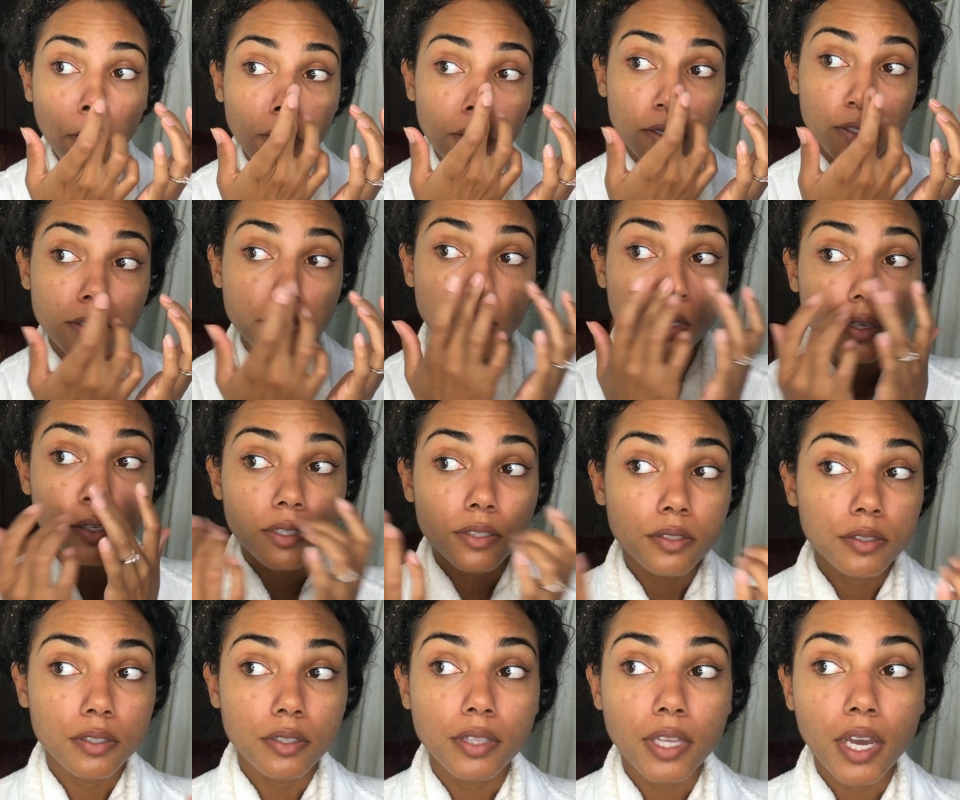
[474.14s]
Because then, you
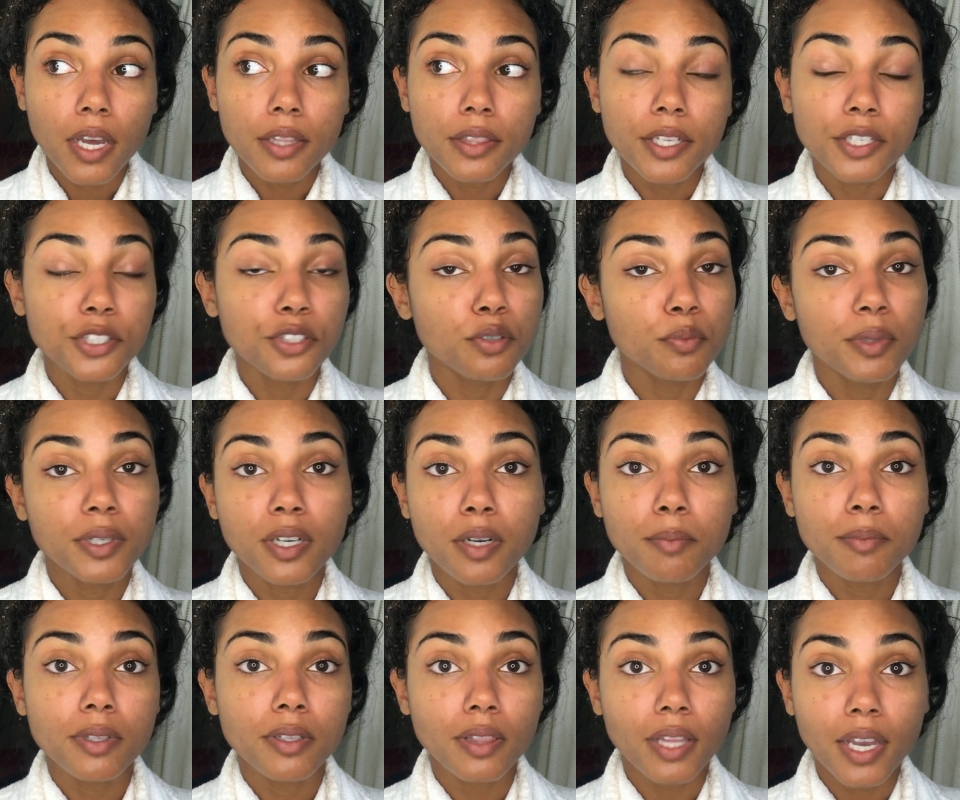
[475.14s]
see that? Then you
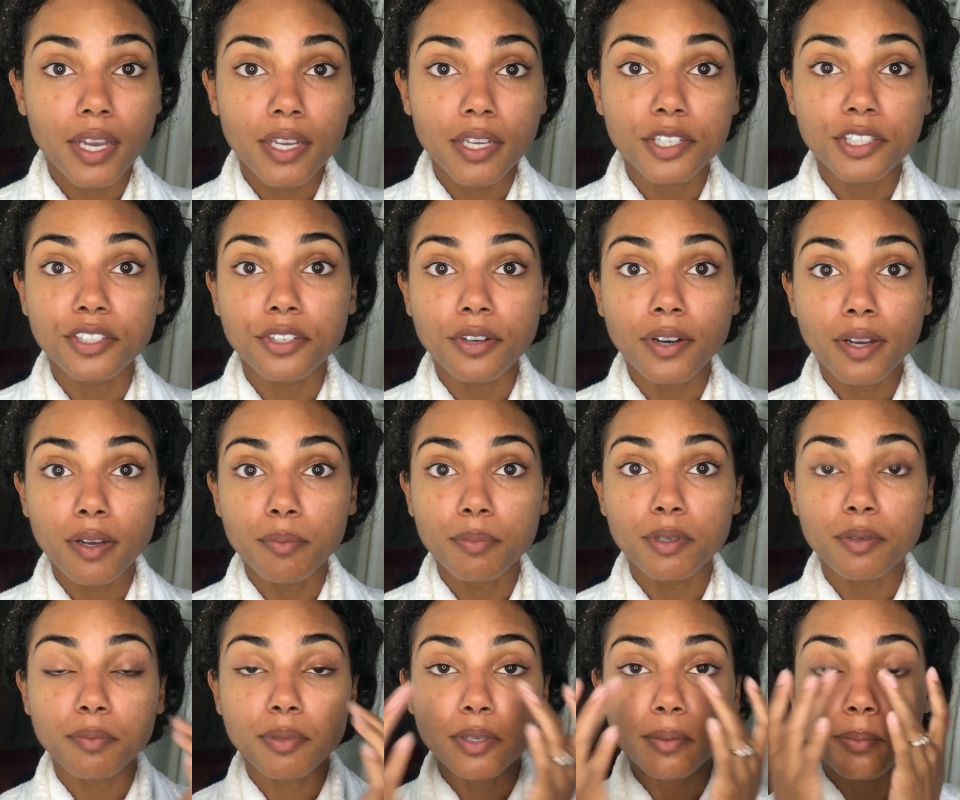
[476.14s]
become the light and you're
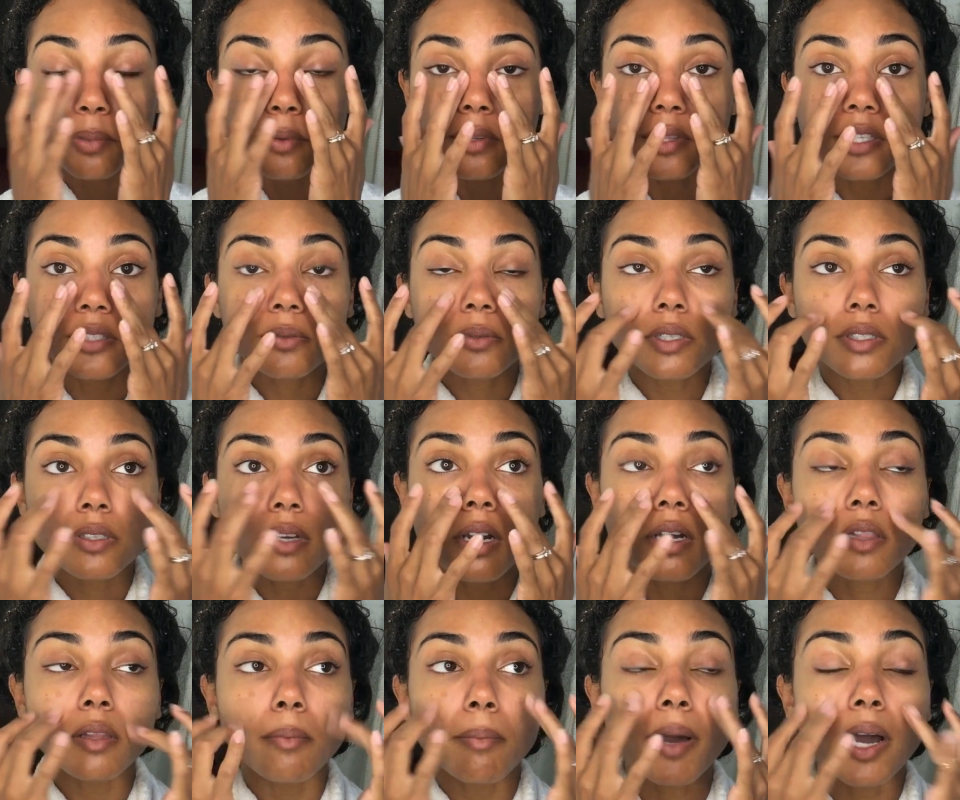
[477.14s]
helping people. That's what it's
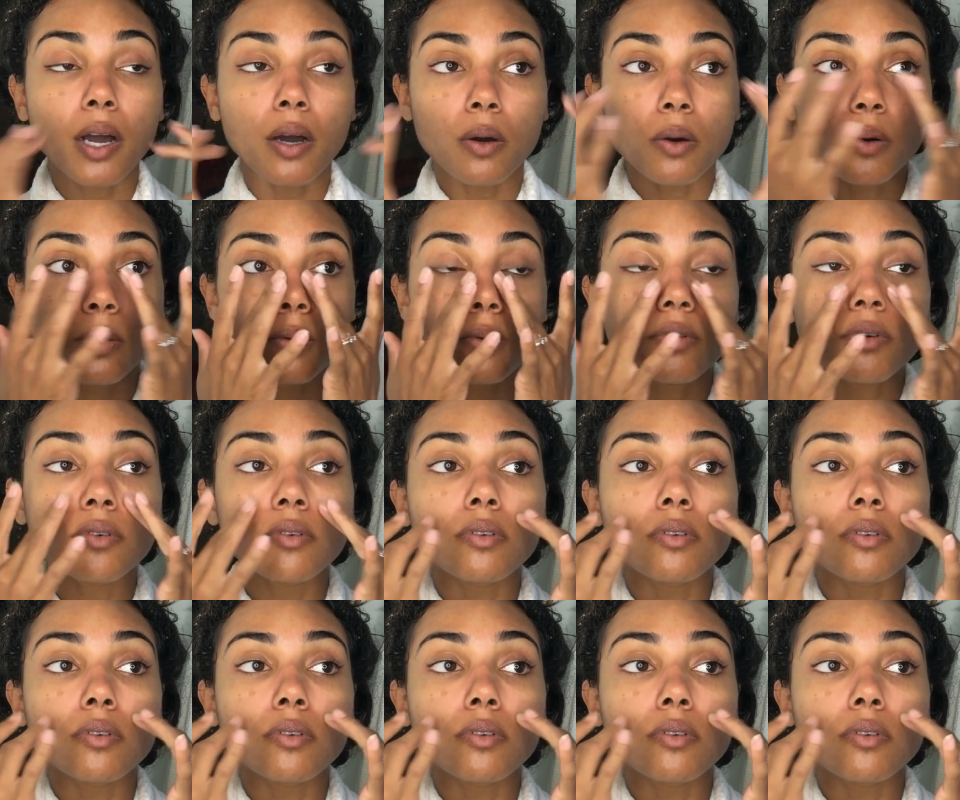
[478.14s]
all about.